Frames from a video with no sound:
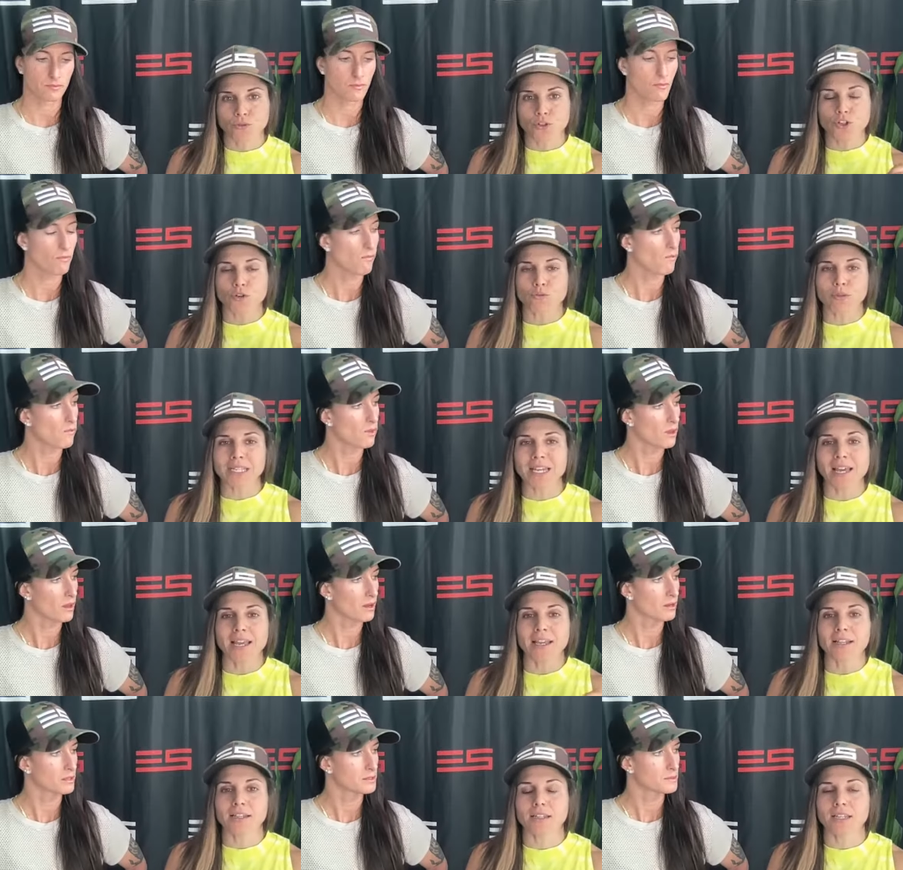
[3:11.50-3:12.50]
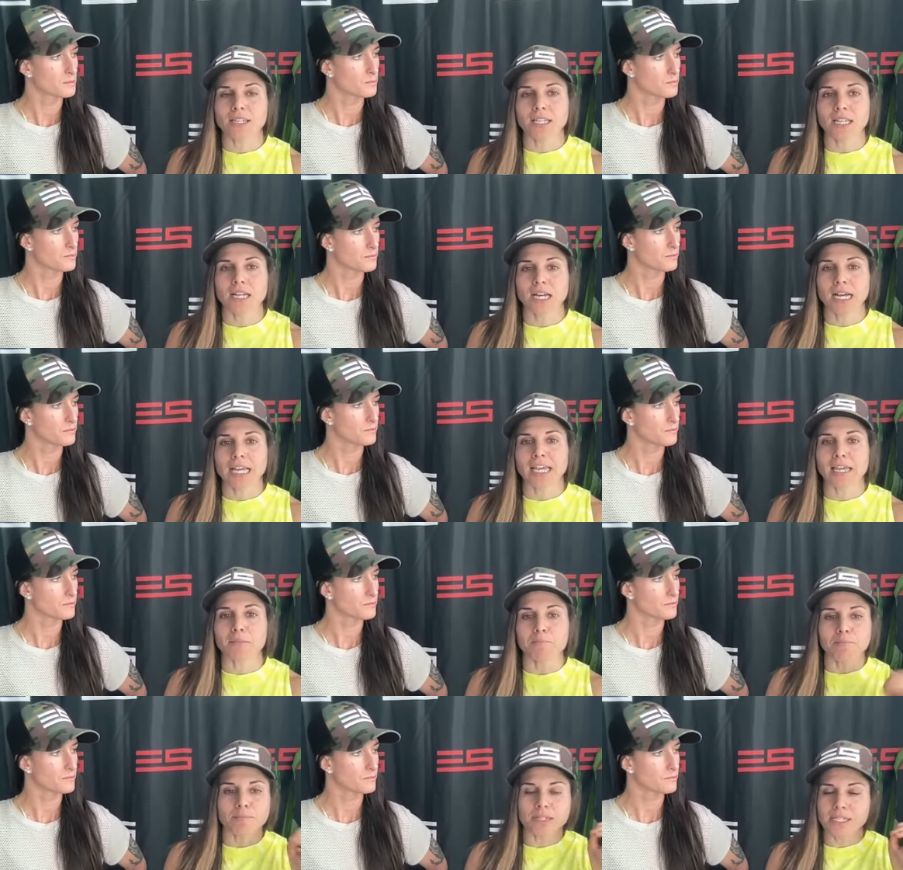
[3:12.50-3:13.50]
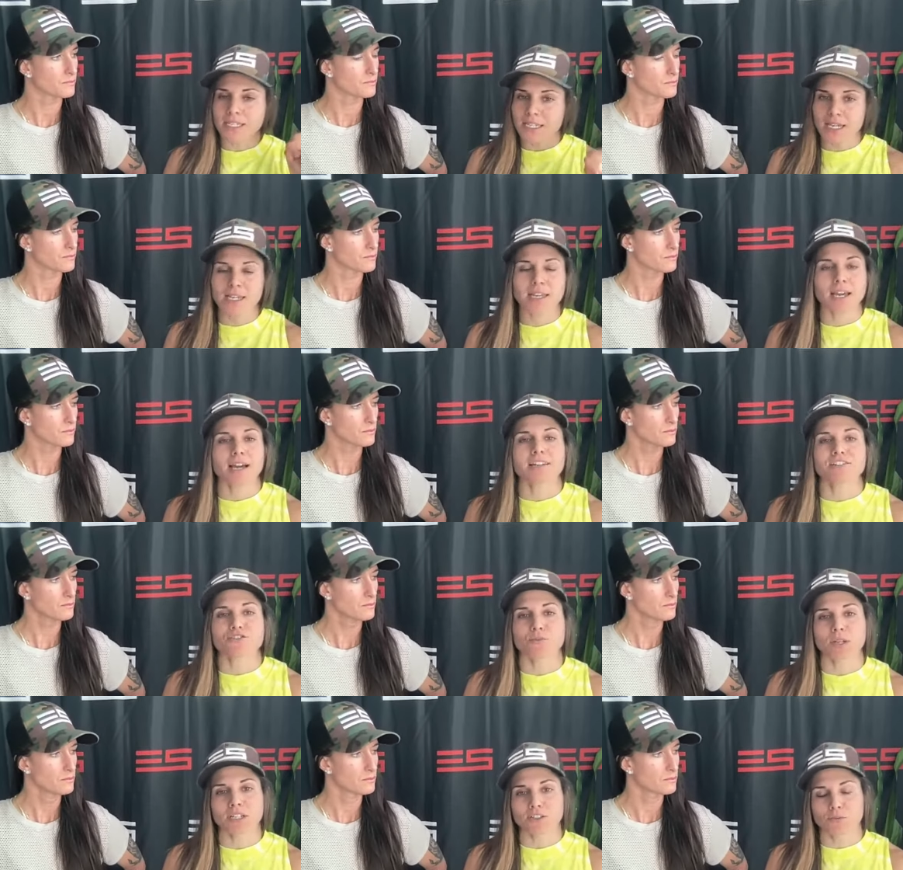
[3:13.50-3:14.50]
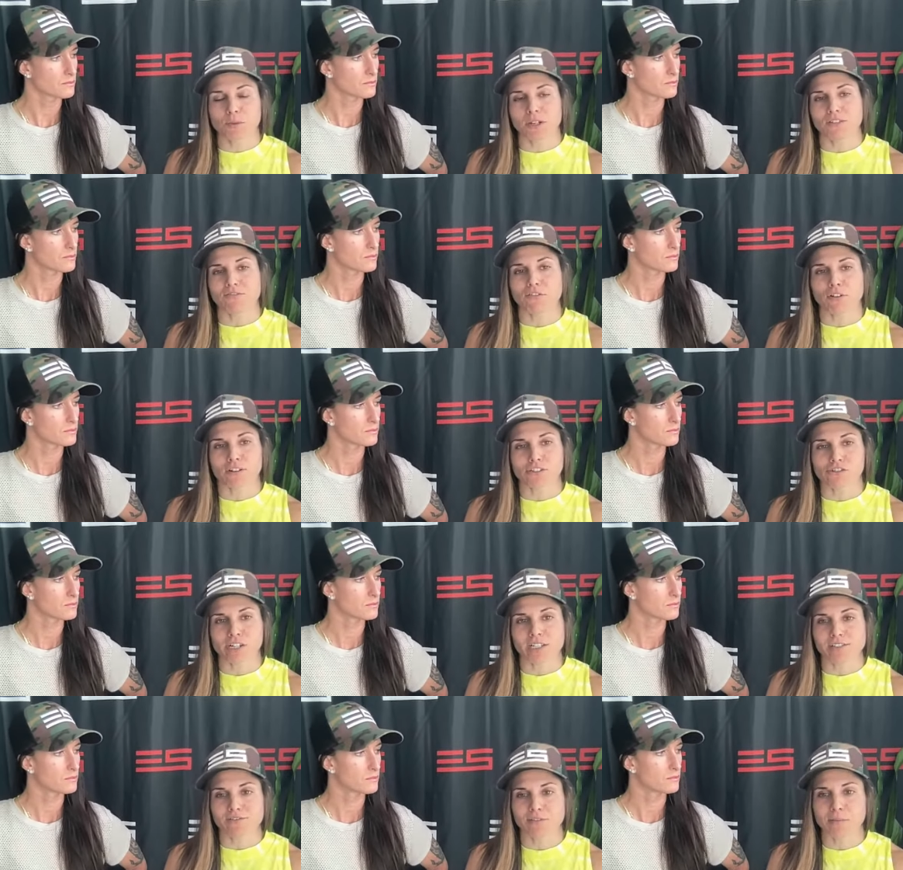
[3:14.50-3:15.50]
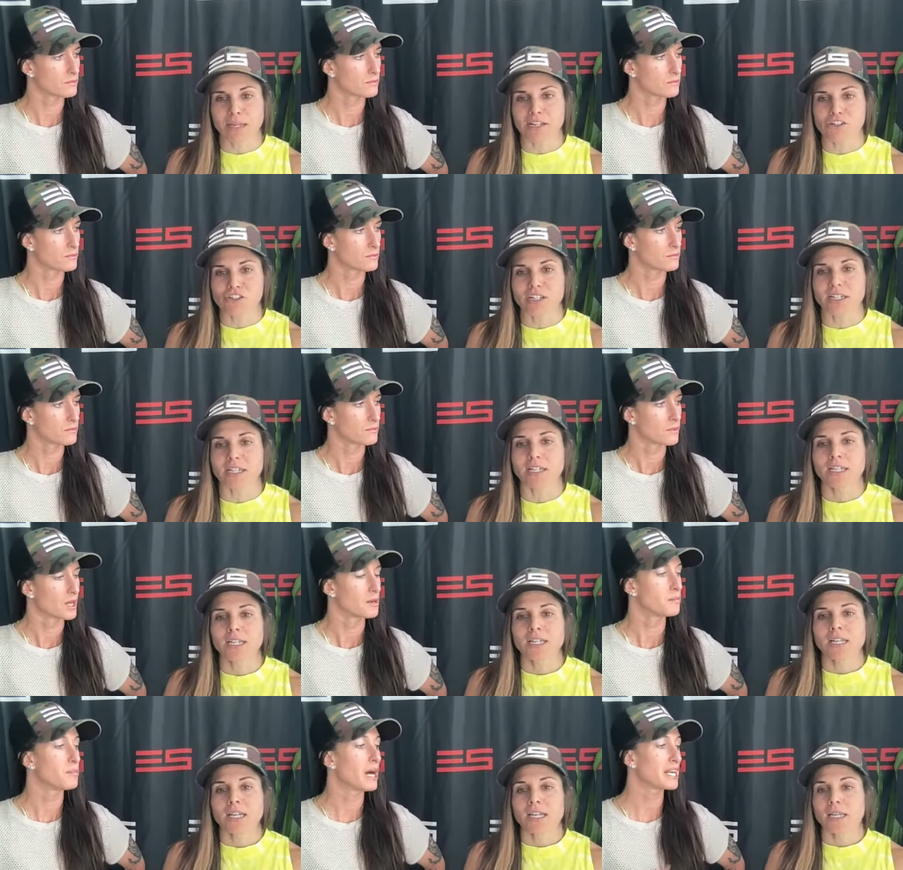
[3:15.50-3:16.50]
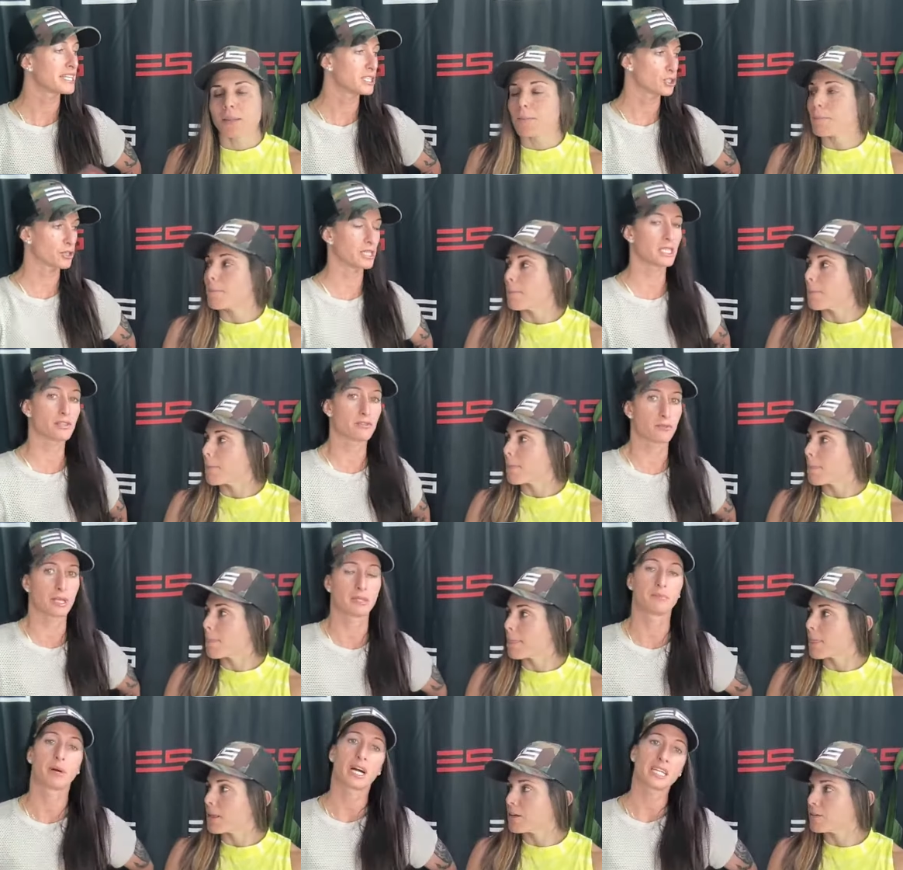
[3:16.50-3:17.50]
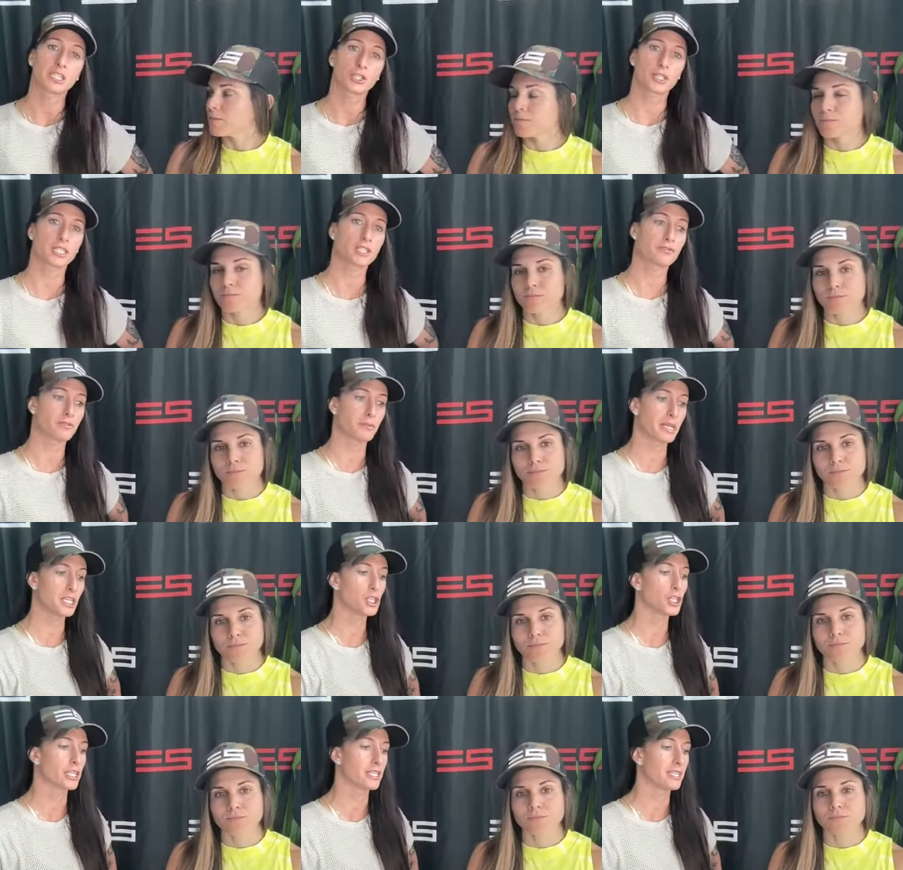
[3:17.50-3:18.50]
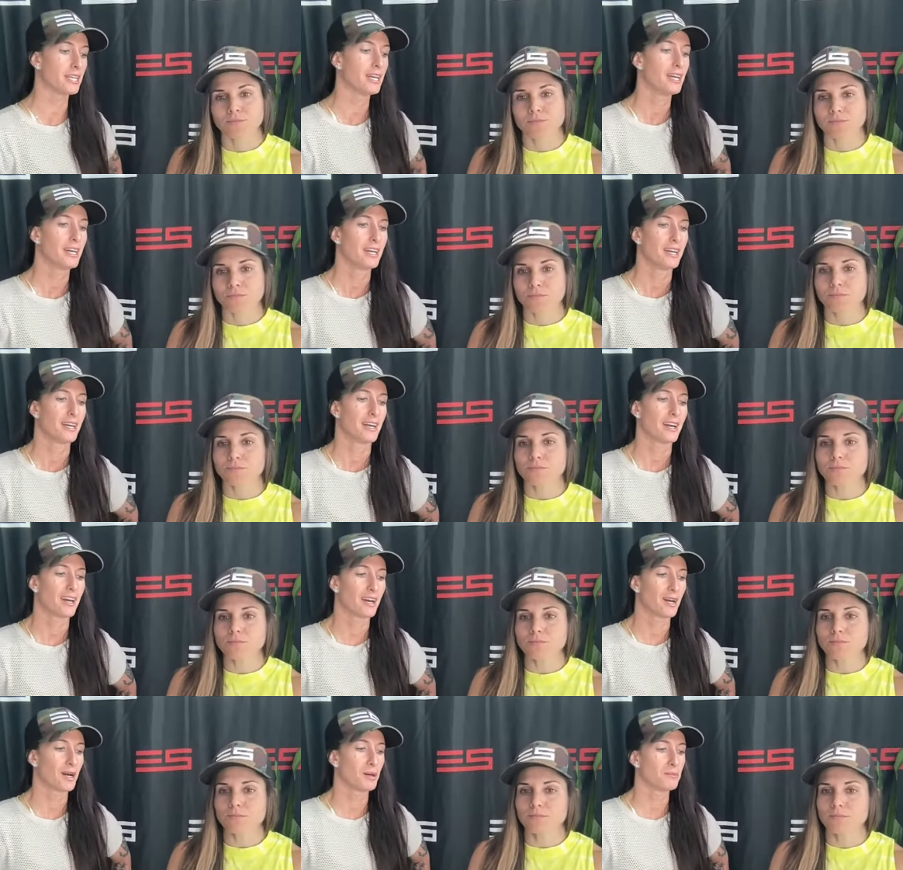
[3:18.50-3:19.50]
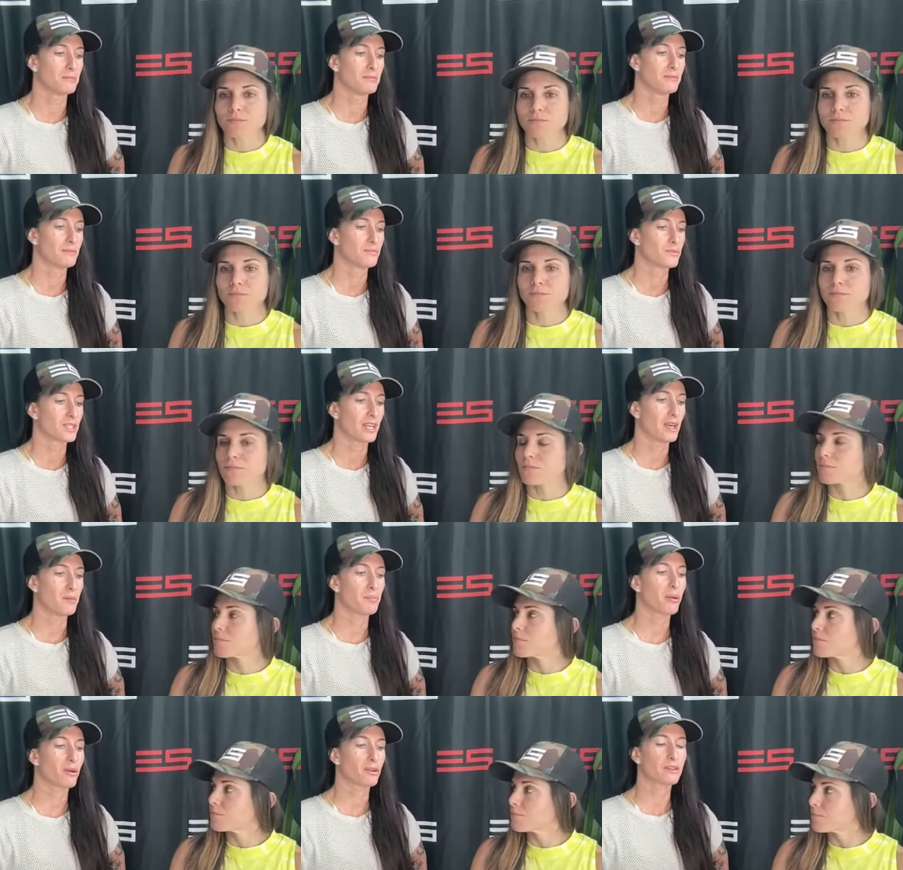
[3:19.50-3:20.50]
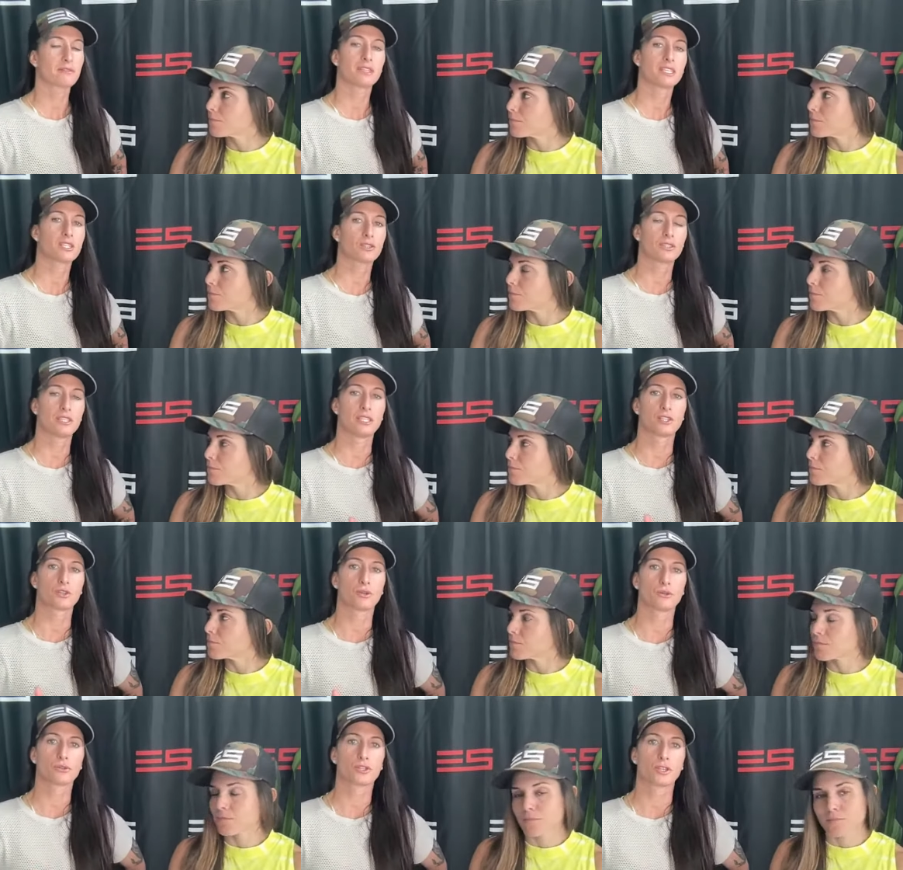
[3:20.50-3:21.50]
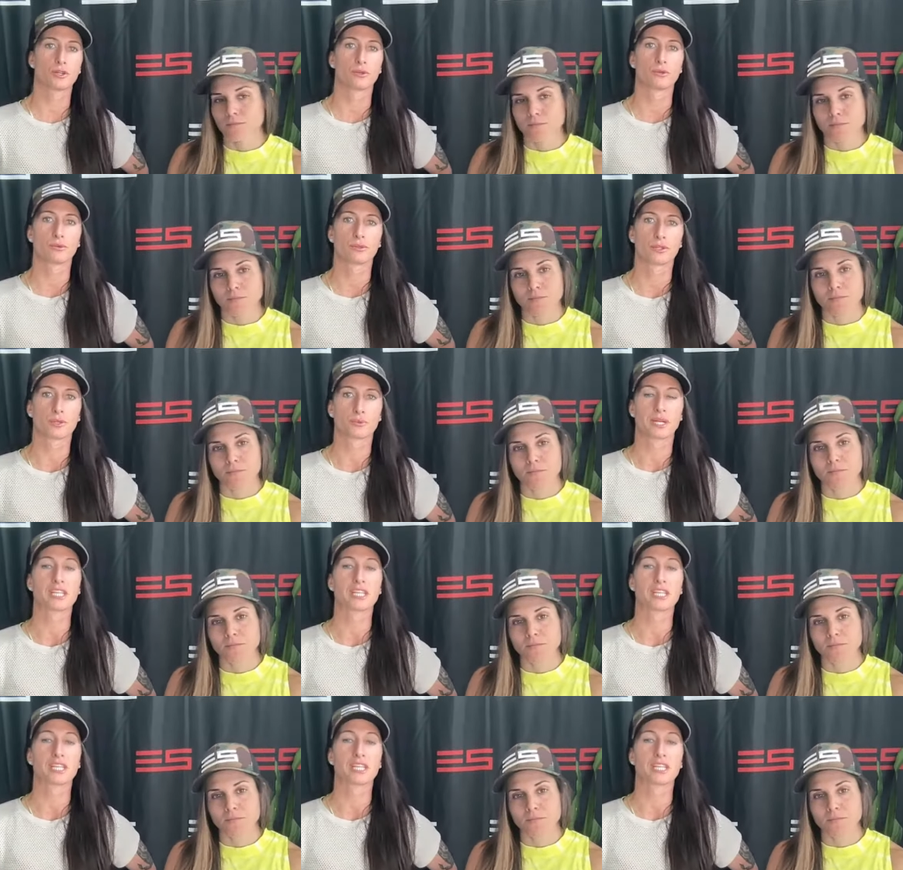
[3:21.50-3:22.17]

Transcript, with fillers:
Speaker 1: create a kick-ass 2024 transformation
Speaker 2: body transformation body transformation um, and part of this is also the